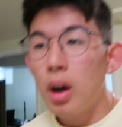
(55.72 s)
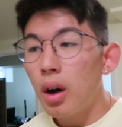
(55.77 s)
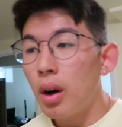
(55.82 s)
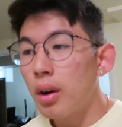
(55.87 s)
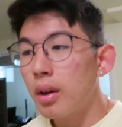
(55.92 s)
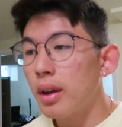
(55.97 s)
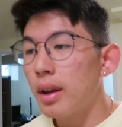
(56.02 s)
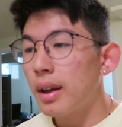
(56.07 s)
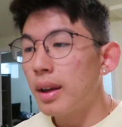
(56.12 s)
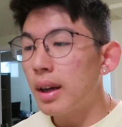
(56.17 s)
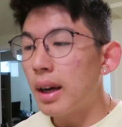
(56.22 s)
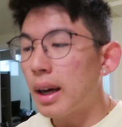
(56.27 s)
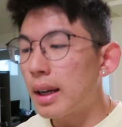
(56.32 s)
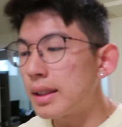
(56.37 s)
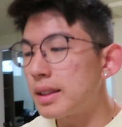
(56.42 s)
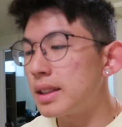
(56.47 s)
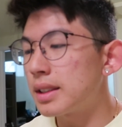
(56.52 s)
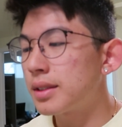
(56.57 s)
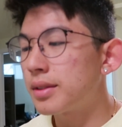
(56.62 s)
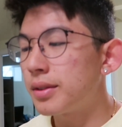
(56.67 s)
Okay, I
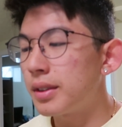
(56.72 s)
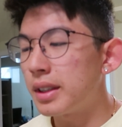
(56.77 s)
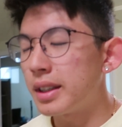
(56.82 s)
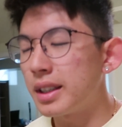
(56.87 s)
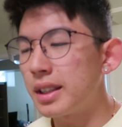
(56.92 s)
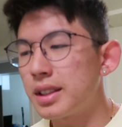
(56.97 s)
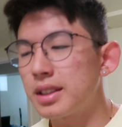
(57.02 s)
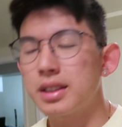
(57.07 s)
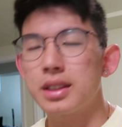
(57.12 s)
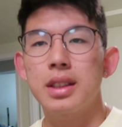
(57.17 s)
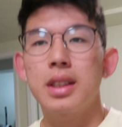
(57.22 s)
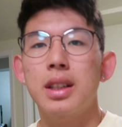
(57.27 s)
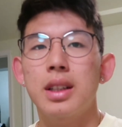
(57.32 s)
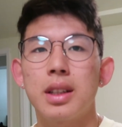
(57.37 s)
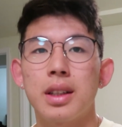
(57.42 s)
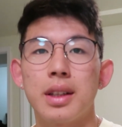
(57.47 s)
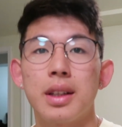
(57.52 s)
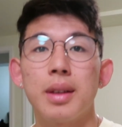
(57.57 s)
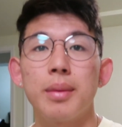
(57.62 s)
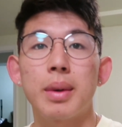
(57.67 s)
just finished
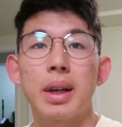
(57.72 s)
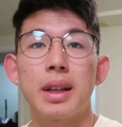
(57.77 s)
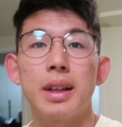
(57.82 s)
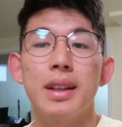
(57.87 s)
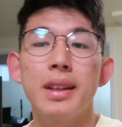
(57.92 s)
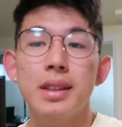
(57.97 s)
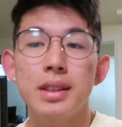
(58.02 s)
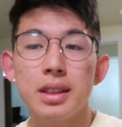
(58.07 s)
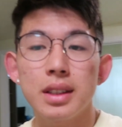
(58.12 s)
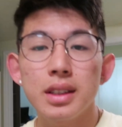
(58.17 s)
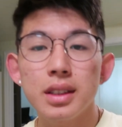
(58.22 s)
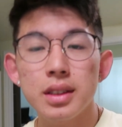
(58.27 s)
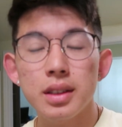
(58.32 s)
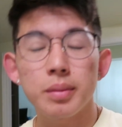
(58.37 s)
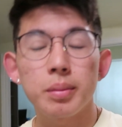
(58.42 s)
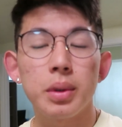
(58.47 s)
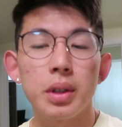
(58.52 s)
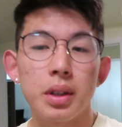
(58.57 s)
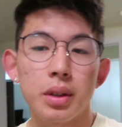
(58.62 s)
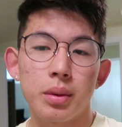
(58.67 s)
cleaning my dishes
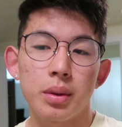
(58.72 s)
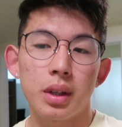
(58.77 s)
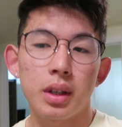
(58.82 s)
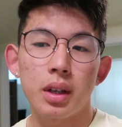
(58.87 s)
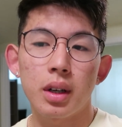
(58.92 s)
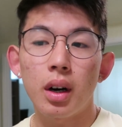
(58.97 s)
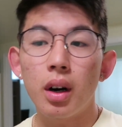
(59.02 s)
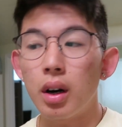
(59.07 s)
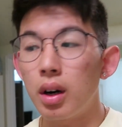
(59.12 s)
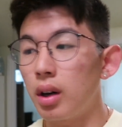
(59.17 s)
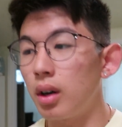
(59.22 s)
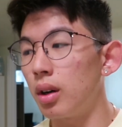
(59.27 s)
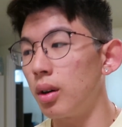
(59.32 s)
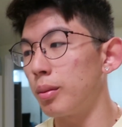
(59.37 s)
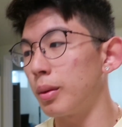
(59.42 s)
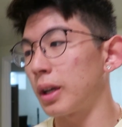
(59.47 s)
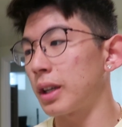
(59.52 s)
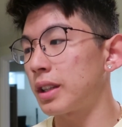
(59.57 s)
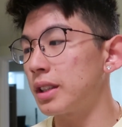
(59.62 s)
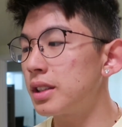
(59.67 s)
and putting away all
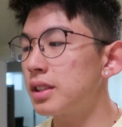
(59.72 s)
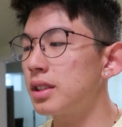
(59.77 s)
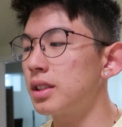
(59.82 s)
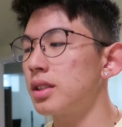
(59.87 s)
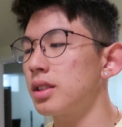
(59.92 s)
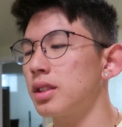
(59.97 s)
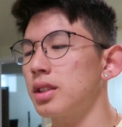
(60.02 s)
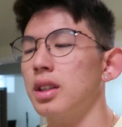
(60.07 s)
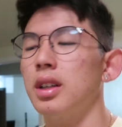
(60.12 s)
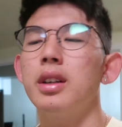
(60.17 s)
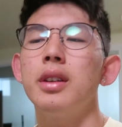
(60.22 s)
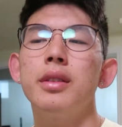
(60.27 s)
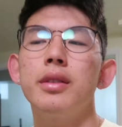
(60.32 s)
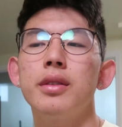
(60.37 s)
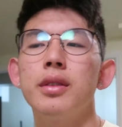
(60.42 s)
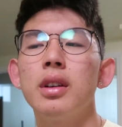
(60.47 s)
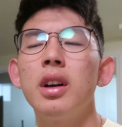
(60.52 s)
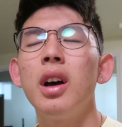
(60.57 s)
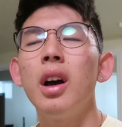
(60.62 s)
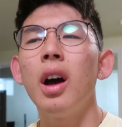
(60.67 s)
my kitchen
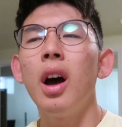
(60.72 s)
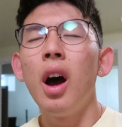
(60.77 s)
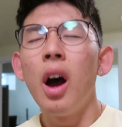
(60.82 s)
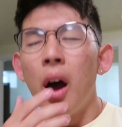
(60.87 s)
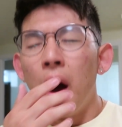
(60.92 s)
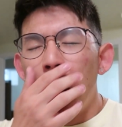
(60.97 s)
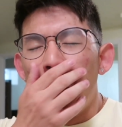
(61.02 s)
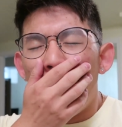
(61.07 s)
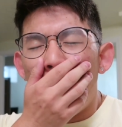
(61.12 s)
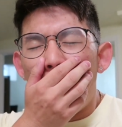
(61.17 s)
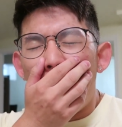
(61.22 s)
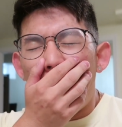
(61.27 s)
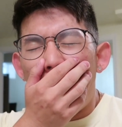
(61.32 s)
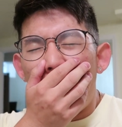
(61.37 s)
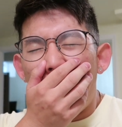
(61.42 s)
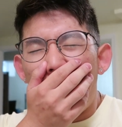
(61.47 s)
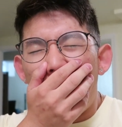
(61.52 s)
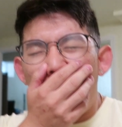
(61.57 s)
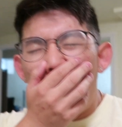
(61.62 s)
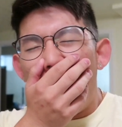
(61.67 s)
stuff.
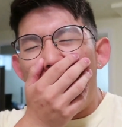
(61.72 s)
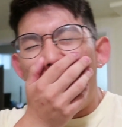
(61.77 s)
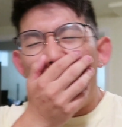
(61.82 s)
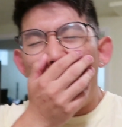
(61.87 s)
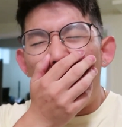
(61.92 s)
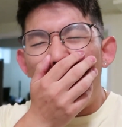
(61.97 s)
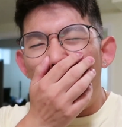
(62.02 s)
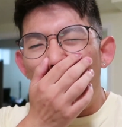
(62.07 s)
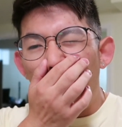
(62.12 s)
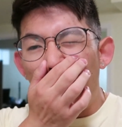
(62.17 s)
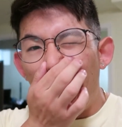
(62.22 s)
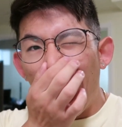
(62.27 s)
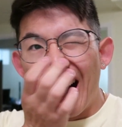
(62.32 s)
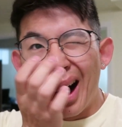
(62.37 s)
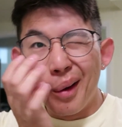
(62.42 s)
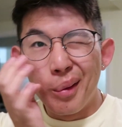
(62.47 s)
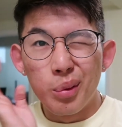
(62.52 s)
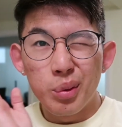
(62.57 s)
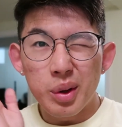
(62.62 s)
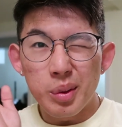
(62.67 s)
Oh,
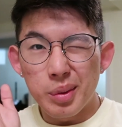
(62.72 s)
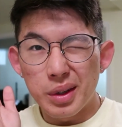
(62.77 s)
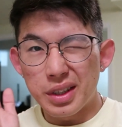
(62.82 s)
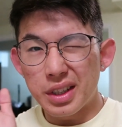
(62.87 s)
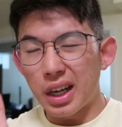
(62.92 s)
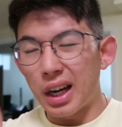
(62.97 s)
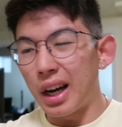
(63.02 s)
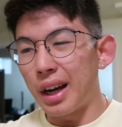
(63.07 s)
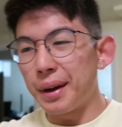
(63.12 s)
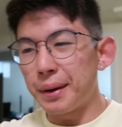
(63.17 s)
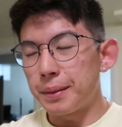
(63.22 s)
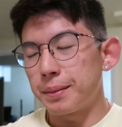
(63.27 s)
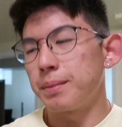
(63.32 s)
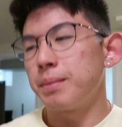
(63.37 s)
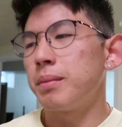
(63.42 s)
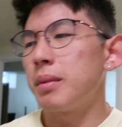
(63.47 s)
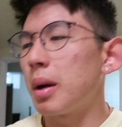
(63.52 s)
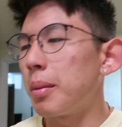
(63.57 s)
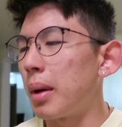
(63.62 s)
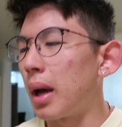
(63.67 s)
I'm a wee bit tired,
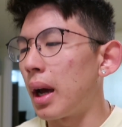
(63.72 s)
my